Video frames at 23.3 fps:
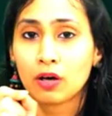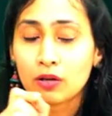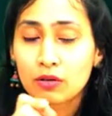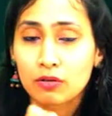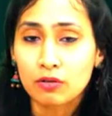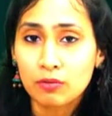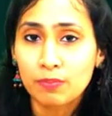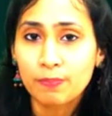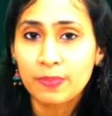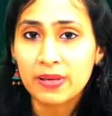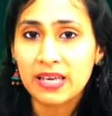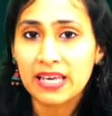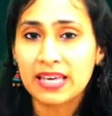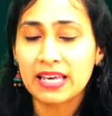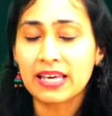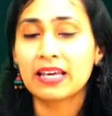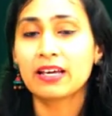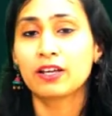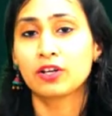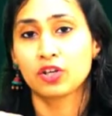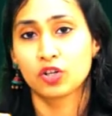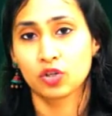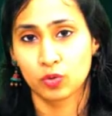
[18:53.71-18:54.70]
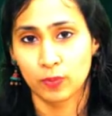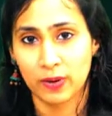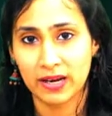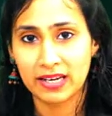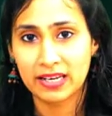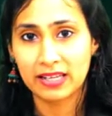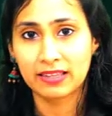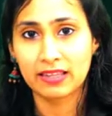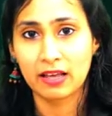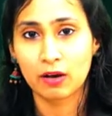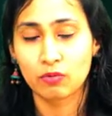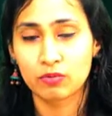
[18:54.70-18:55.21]
rupee
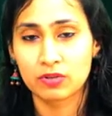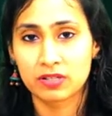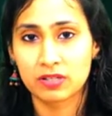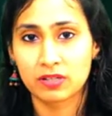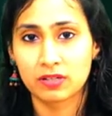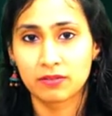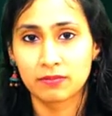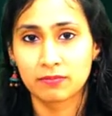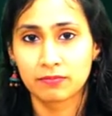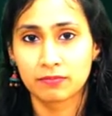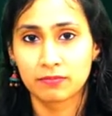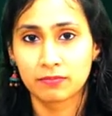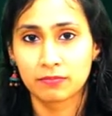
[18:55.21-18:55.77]
20,000.